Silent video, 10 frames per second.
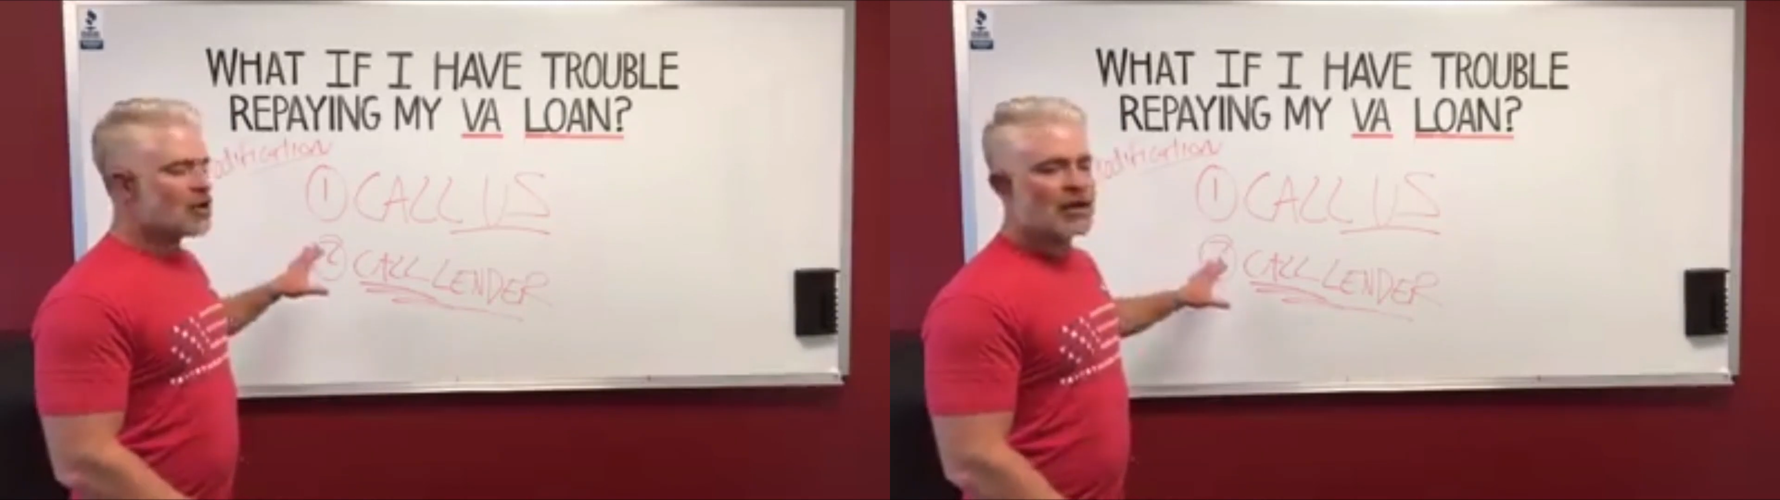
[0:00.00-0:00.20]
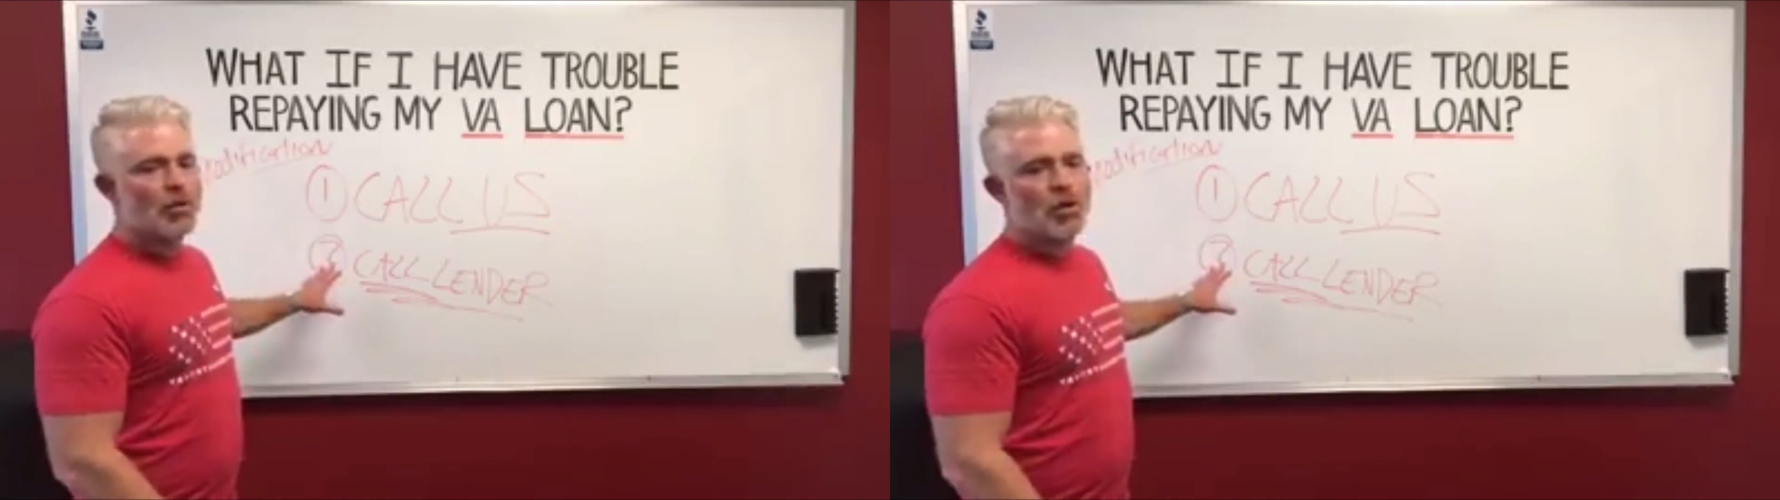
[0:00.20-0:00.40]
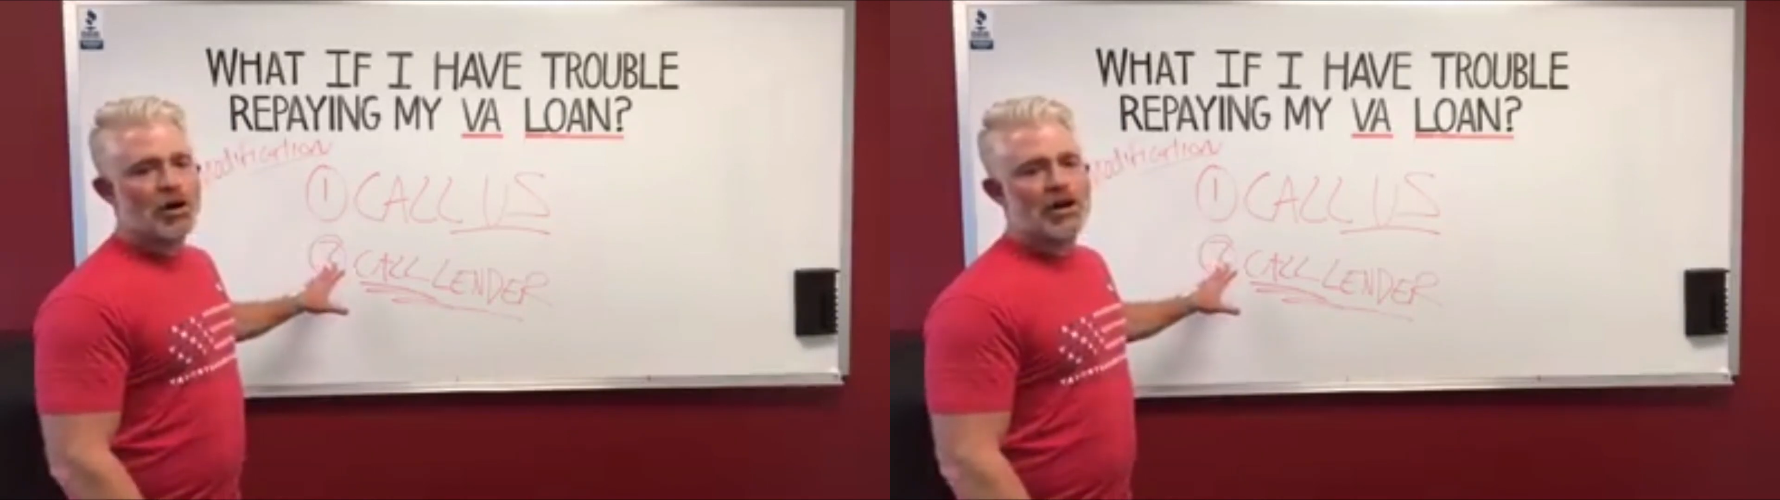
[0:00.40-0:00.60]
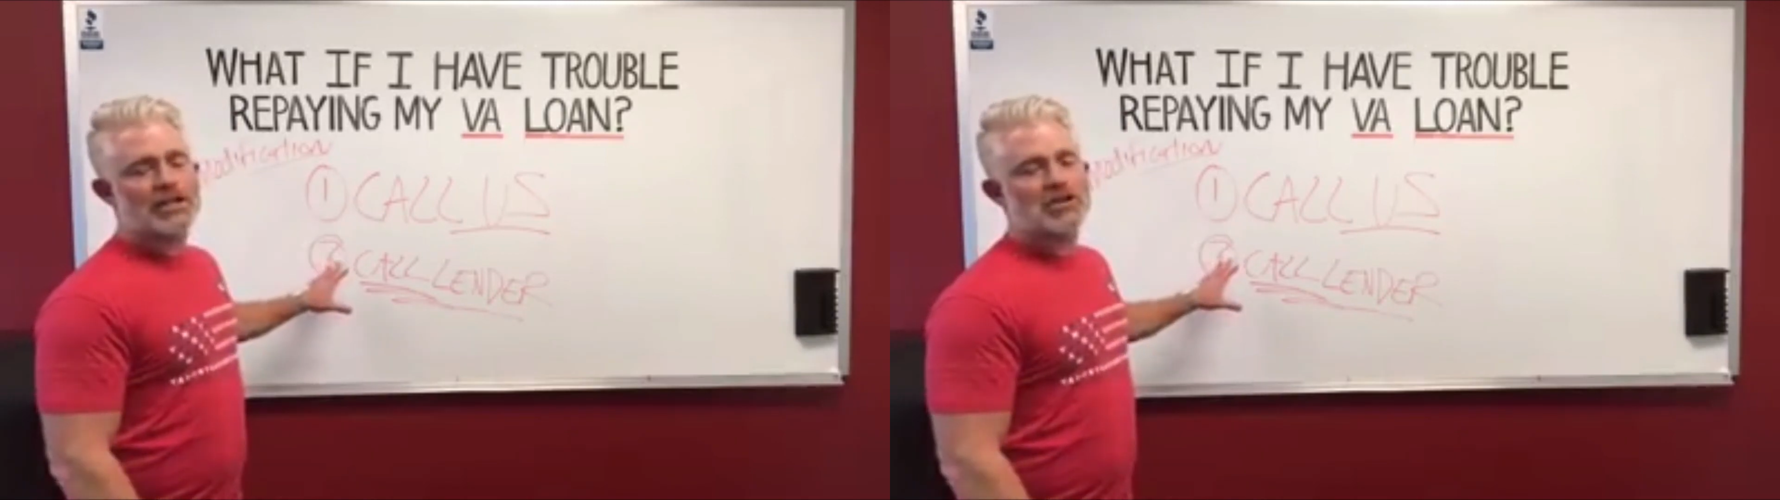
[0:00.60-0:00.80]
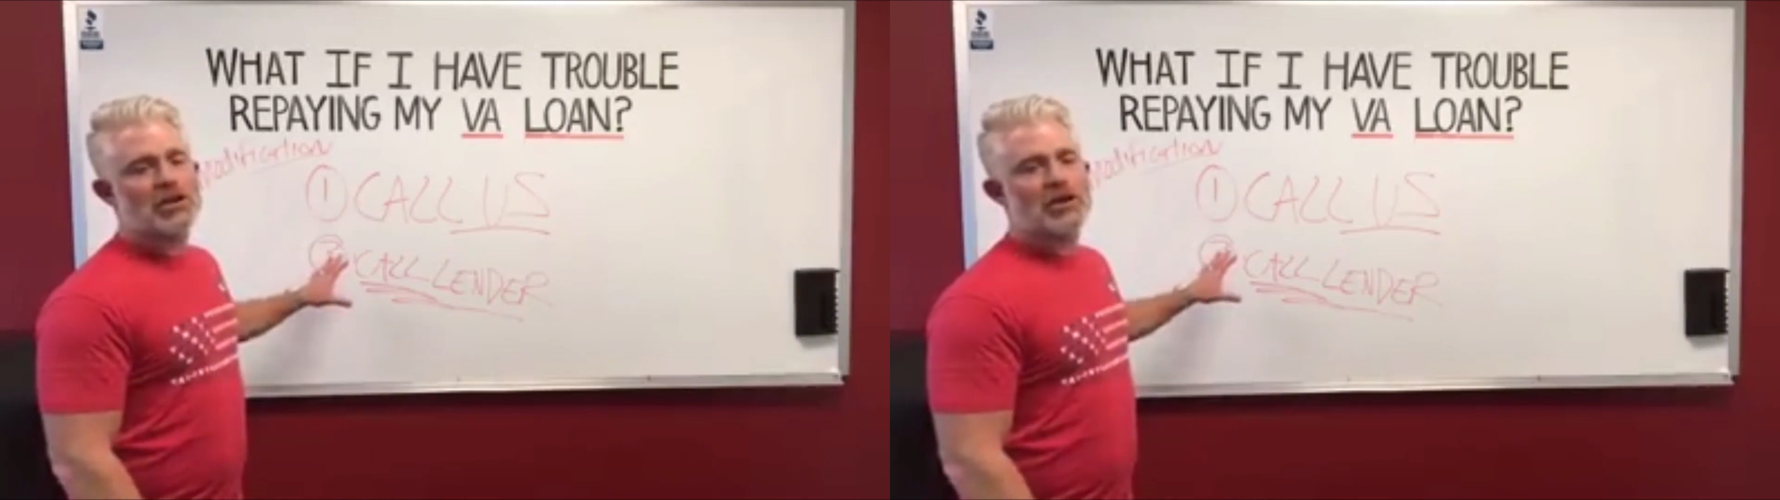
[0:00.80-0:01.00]
called a
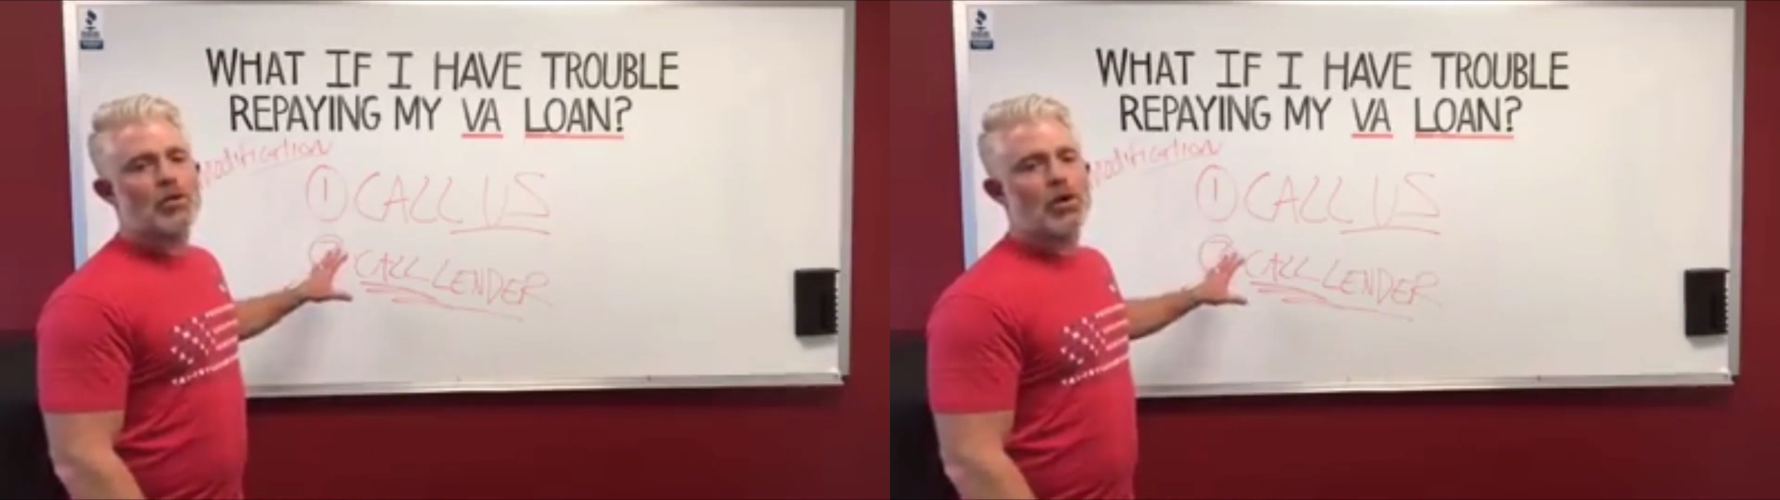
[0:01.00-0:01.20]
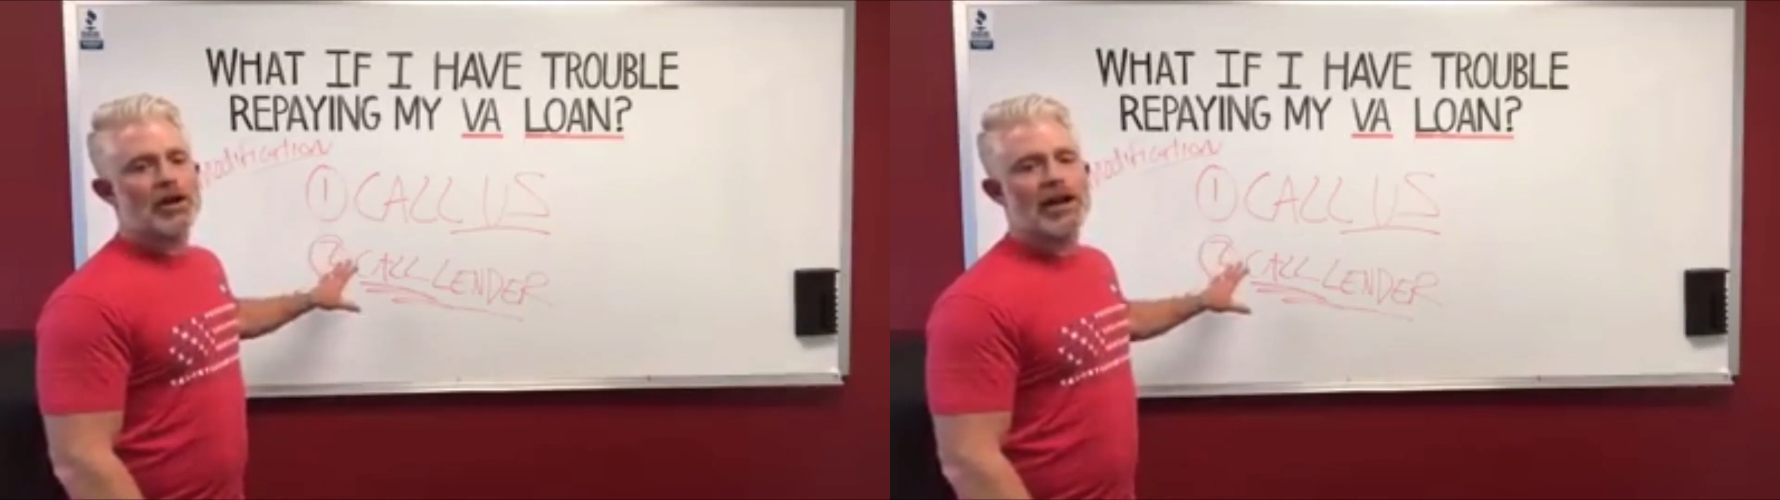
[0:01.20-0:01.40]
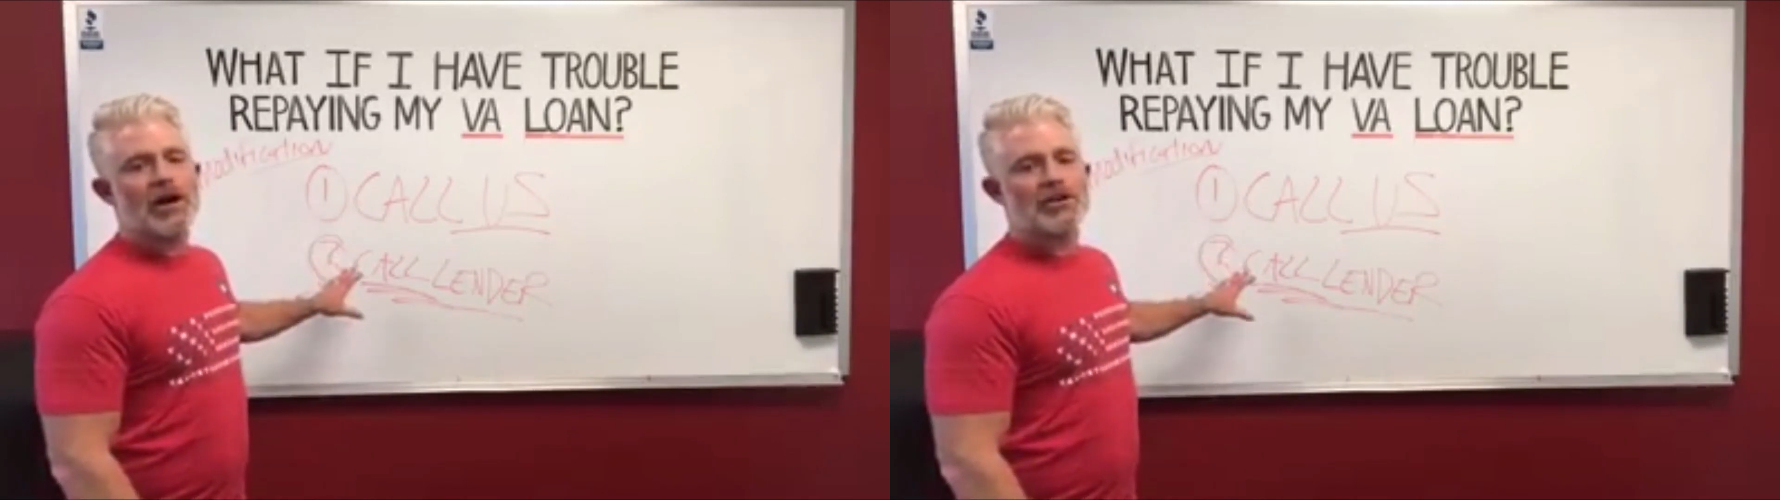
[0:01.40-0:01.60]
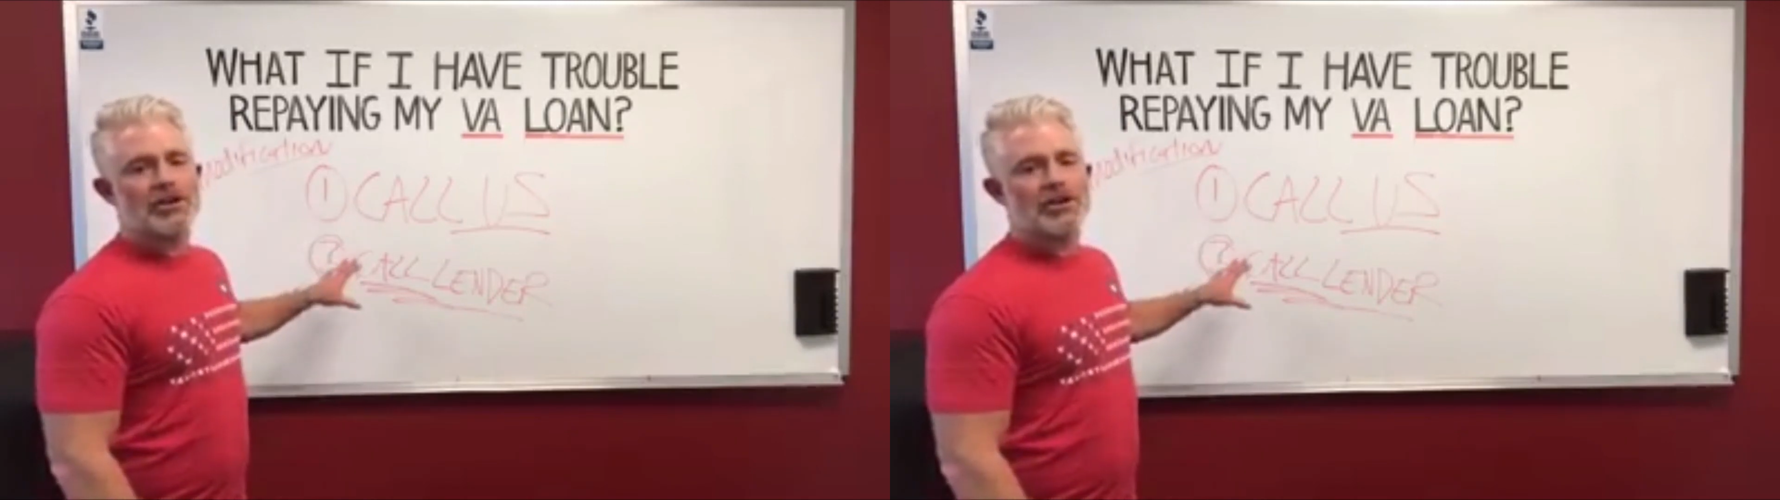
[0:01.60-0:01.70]
workout.